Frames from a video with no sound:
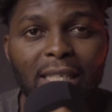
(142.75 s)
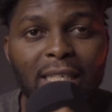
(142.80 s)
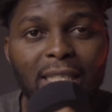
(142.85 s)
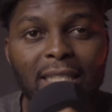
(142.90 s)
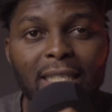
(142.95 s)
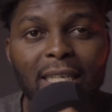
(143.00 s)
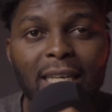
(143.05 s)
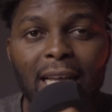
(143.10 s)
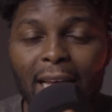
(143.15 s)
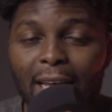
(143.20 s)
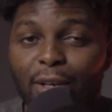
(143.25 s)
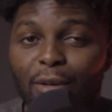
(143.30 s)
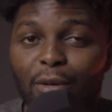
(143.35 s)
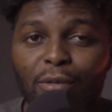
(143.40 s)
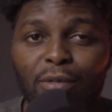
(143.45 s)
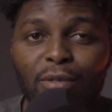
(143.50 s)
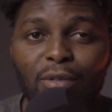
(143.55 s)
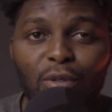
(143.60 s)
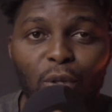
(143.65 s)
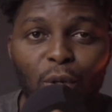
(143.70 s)
is a kind
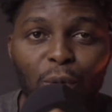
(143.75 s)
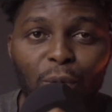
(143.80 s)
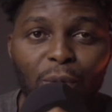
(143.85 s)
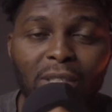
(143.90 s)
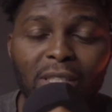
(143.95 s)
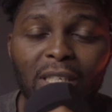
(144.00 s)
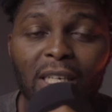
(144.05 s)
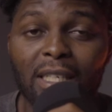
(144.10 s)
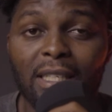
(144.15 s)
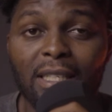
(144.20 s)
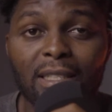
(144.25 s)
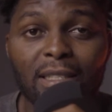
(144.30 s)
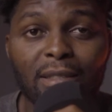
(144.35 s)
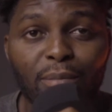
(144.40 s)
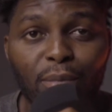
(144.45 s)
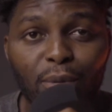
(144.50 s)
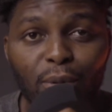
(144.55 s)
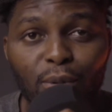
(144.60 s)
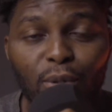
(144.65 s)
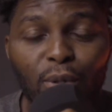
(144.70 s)
of storage that is
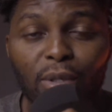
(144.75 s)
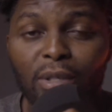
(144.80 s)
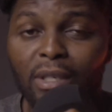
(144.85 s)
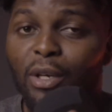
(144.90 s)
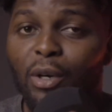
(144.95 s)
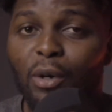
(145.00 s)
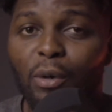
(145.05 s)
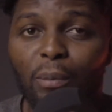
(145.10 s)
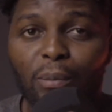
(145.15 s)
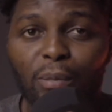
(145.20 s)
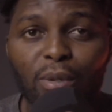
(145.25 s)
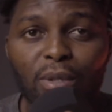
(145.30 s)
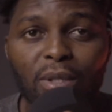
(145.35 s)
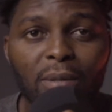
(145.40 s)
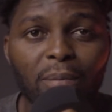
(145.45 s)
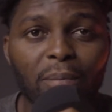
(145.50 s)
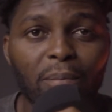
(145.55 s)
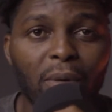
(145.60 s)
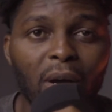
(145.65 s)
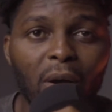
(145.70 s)
built on the
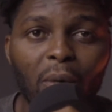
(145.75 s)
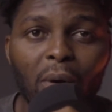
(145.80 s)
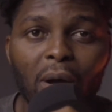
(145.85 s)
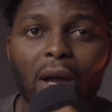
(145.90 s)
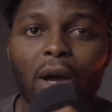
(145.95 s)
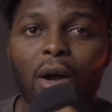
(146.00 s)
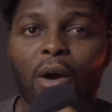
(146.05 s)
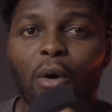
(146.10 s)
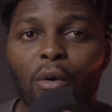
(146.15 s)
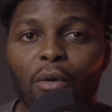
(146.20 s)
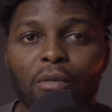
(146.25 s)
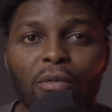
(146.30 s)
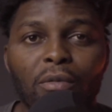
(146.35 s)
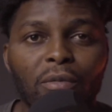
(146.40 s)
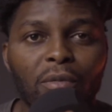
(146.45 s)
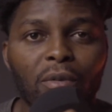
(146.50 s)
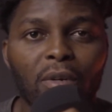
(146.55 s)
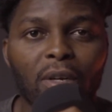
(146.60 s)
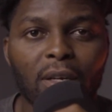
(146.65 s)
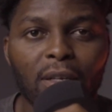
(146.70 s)
computing power of
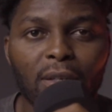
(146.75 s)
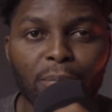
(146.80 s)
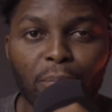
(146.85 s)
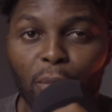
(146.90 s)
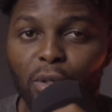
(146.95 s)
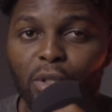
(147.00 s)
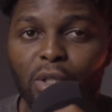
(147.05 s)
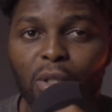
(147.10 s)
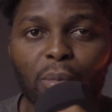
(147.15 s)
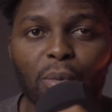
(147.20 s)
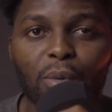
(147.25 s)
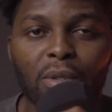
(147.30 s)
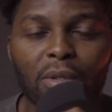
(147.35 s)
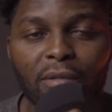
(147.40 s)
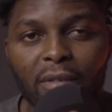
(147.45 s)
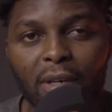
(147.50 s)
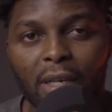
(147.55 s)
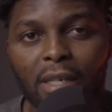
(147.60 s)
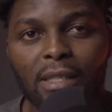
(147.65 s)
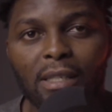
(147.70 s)
multiple
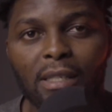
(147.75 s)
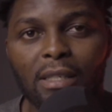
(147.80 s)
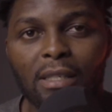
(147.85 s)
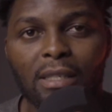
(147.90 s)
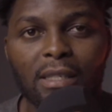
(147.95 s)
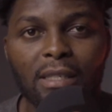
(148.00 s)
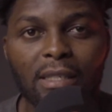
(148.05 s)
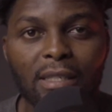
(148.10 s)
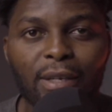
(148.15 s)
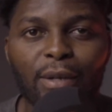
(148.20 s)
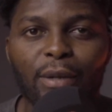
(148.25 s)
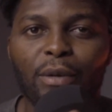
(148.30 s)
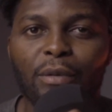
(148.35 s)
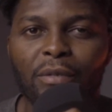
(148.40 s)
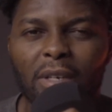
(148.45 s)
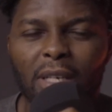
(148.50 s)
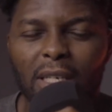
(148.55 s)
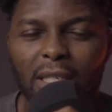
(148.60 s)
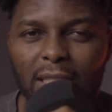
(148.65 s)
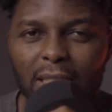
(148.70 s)
devices instead of
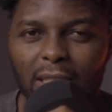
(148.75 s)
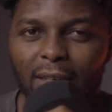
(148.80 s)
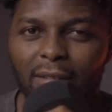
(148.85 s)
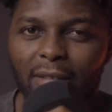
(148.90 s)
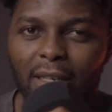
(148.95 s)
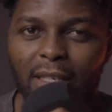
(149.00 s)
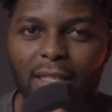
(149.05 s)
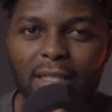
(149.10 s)
a server